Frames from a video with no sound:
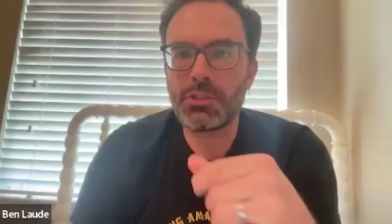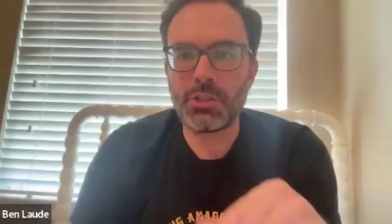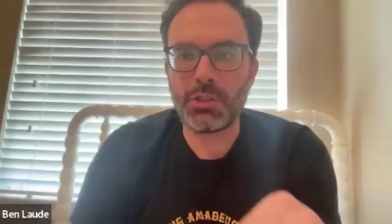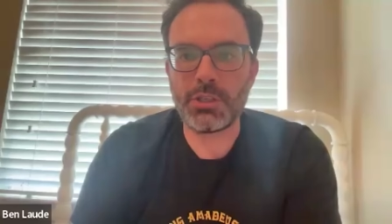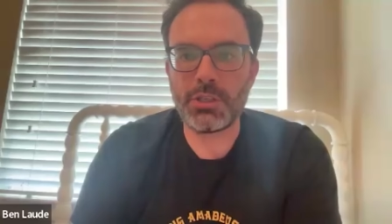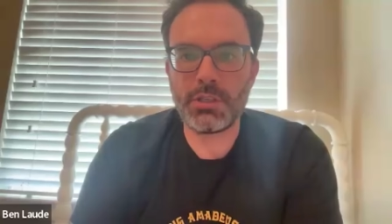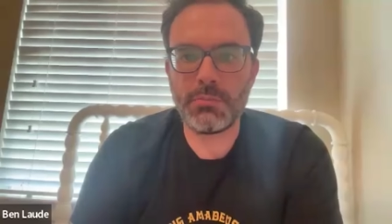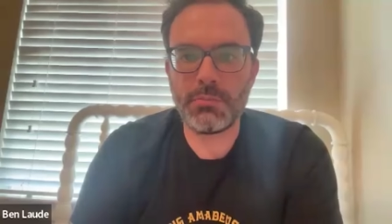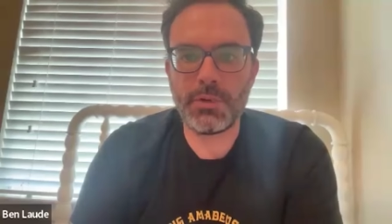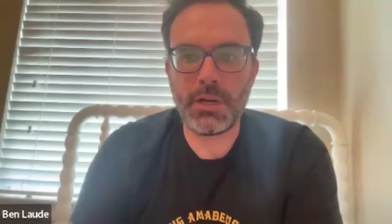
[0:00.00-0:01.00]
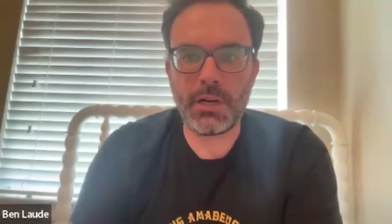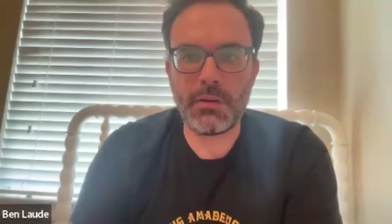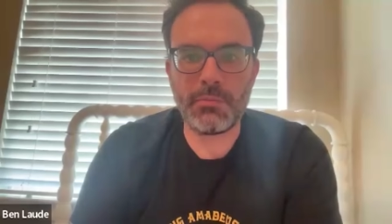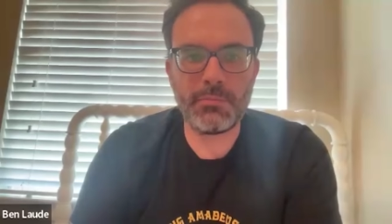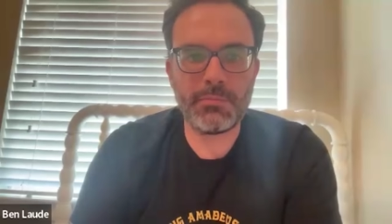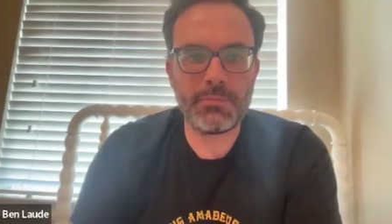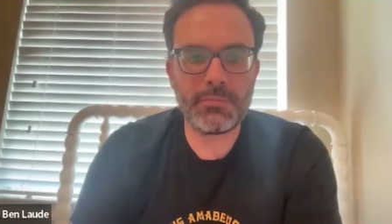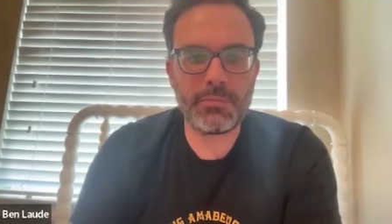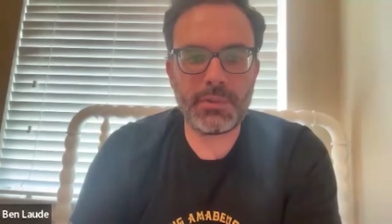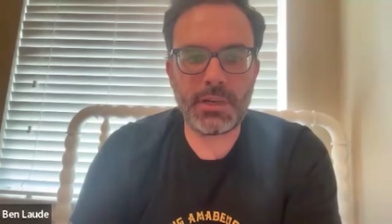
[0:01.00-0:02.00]
not sure. Um,
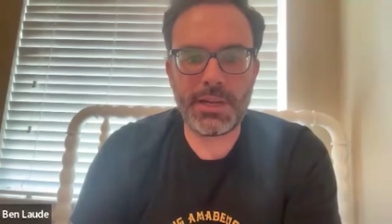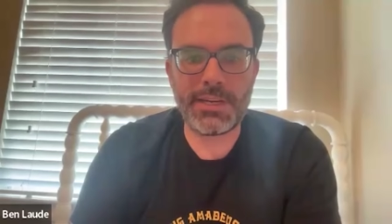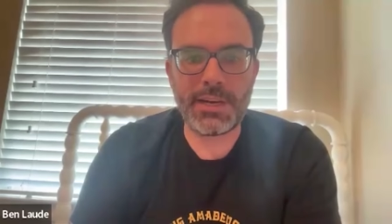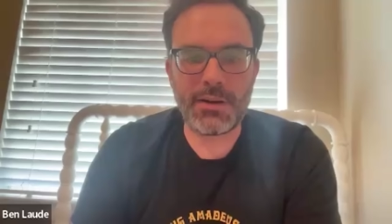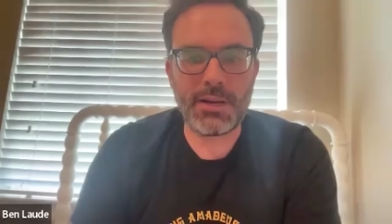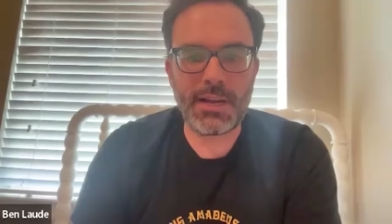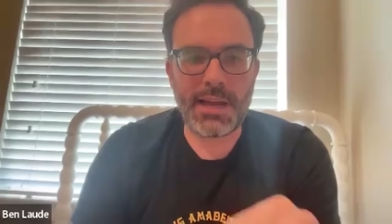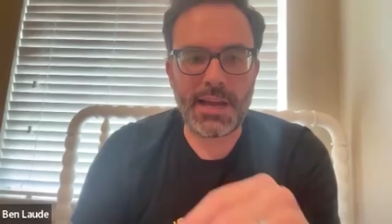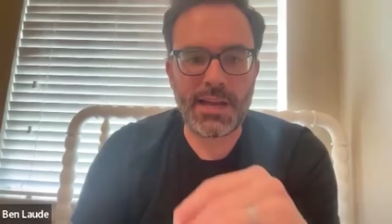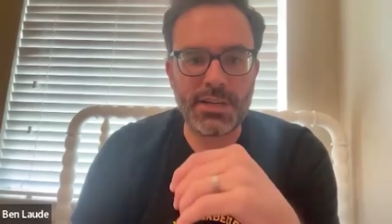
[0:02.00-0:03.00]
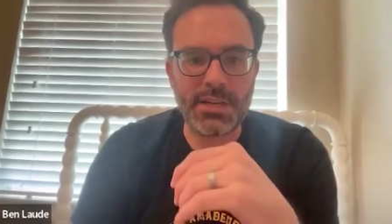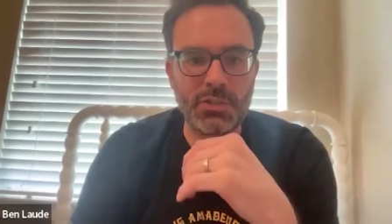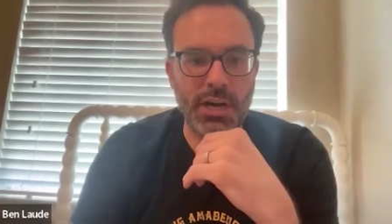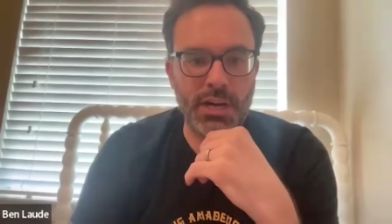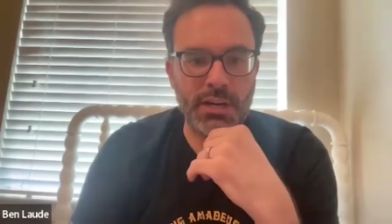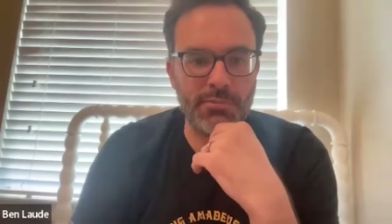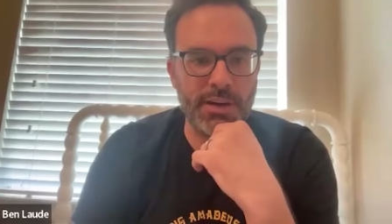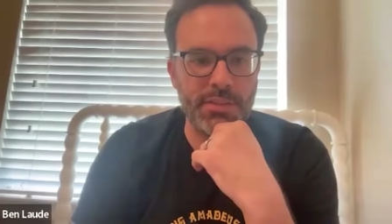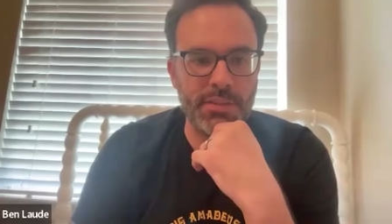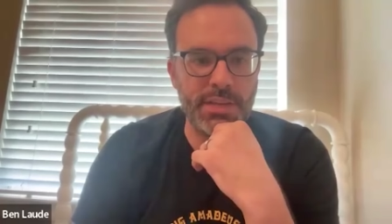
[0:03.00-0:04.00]
and as I try to
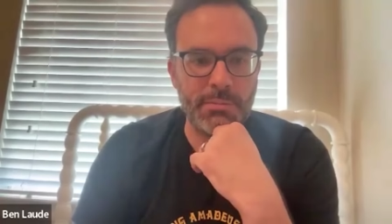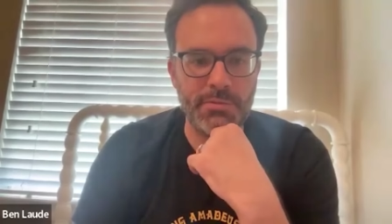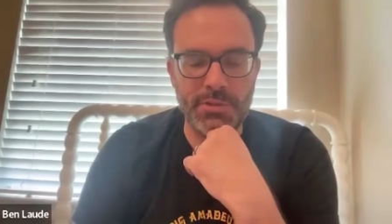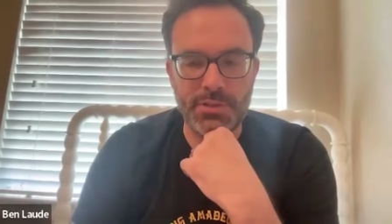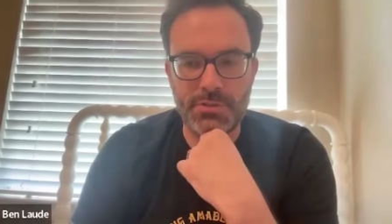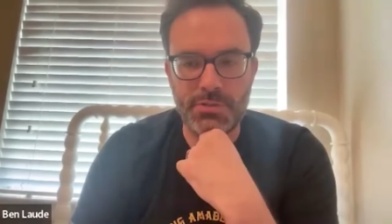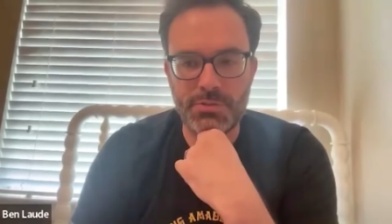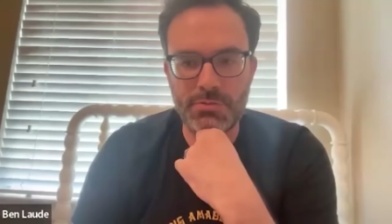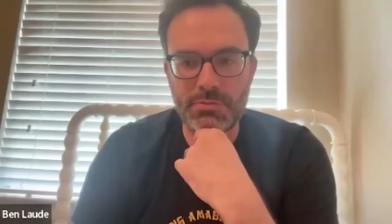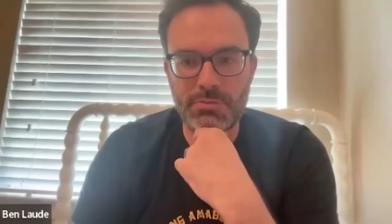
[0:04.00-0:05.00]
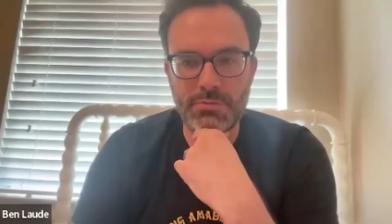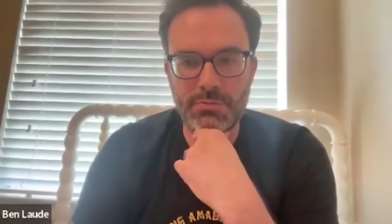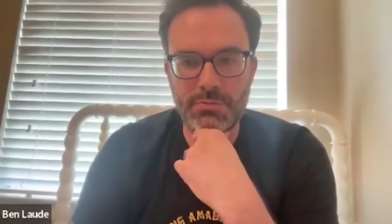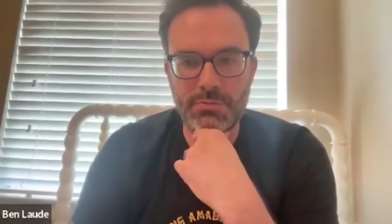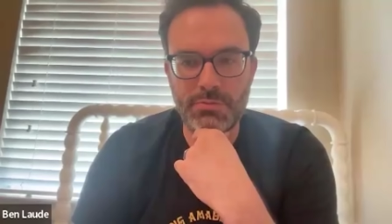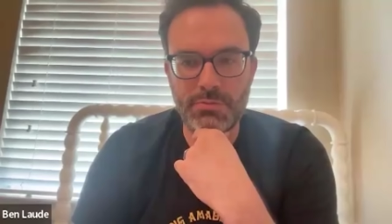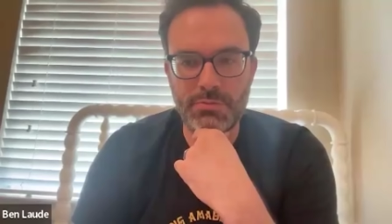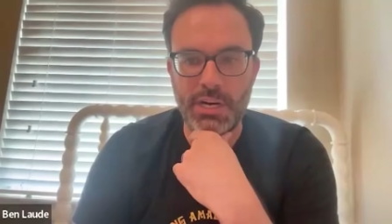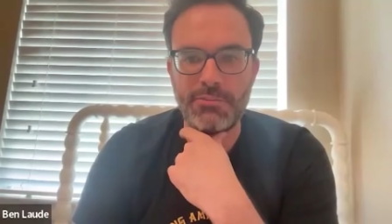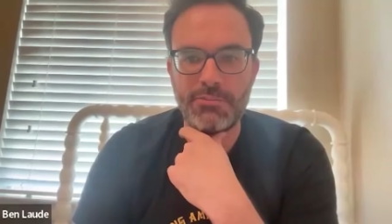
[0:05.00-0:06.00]
find the name of this first
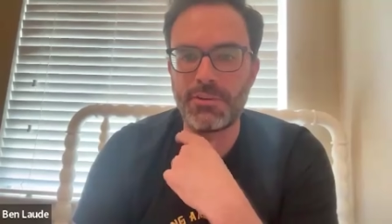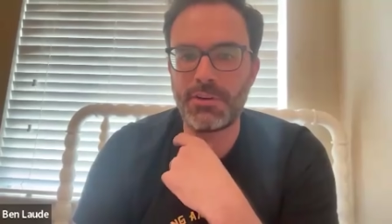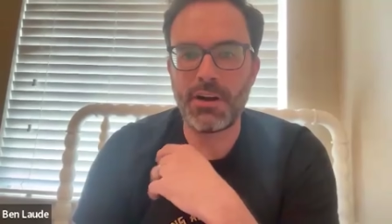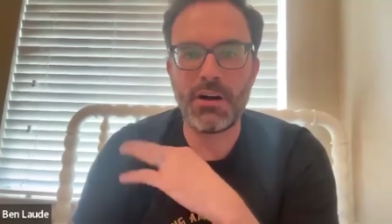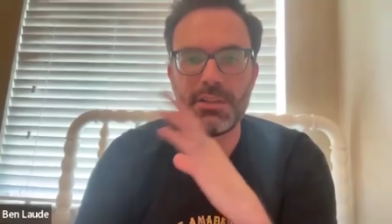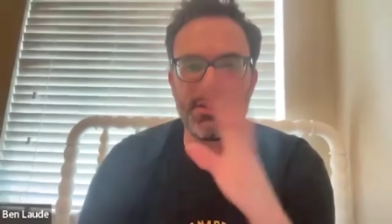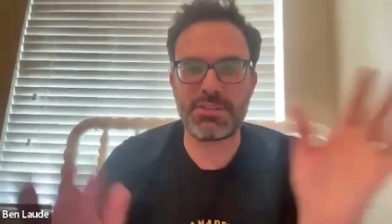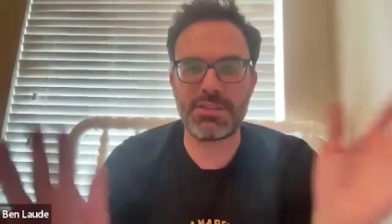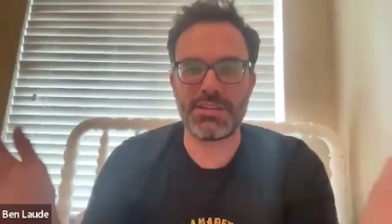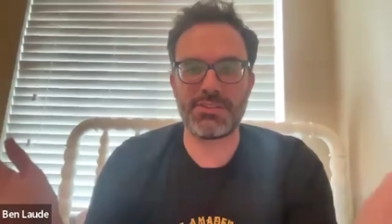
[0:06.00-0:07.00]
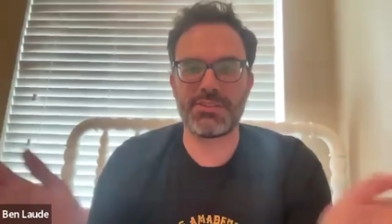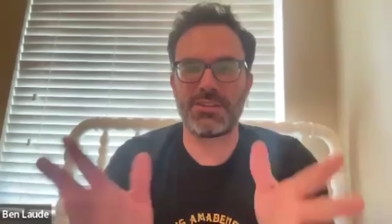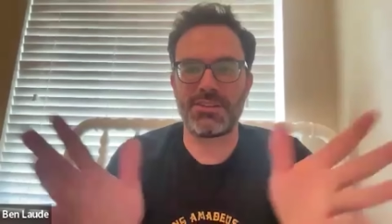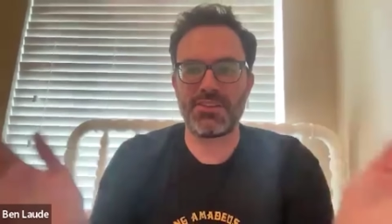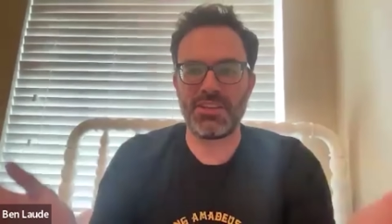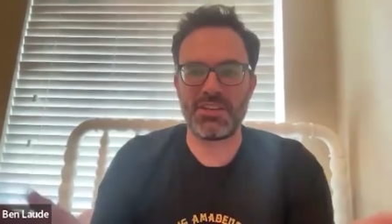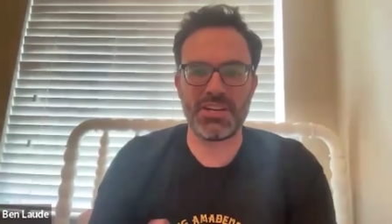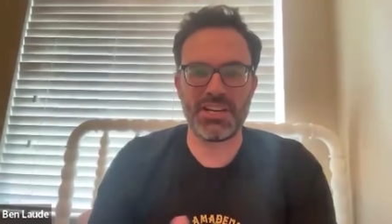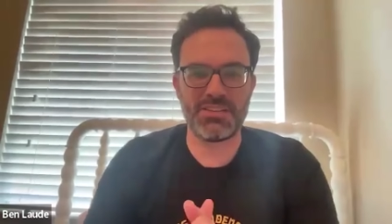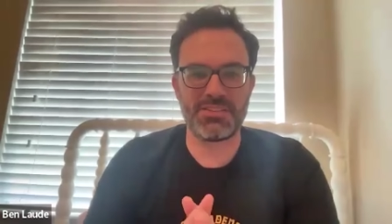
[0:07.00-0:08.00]
wife, all it says on the
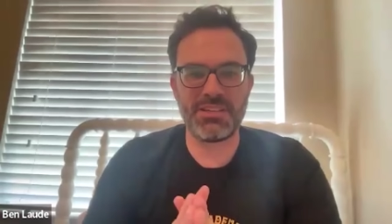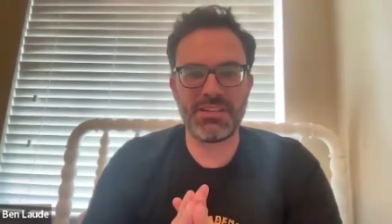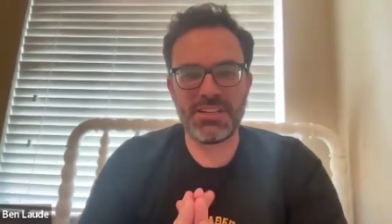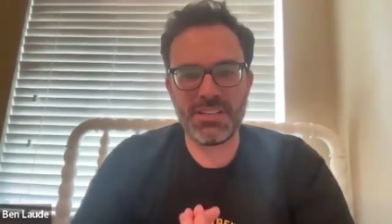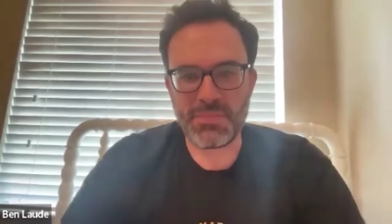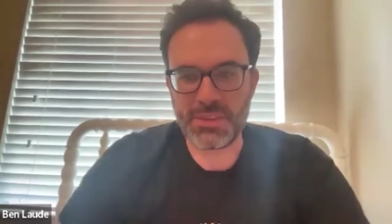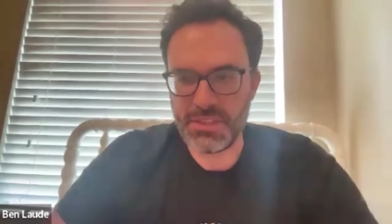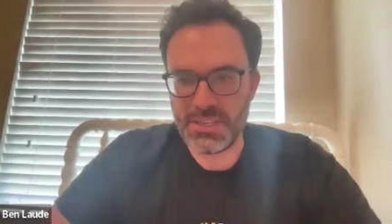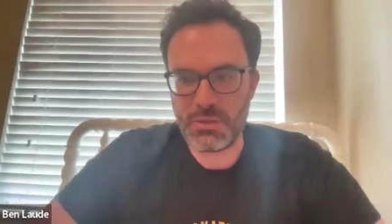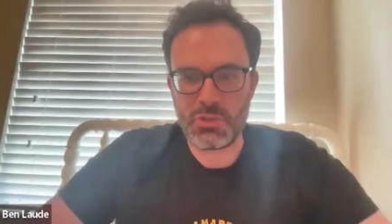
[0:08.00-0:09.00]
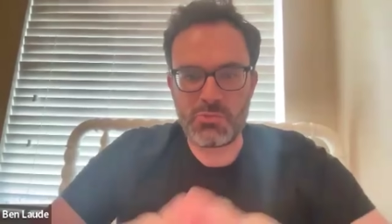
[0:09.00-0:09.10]
internet is he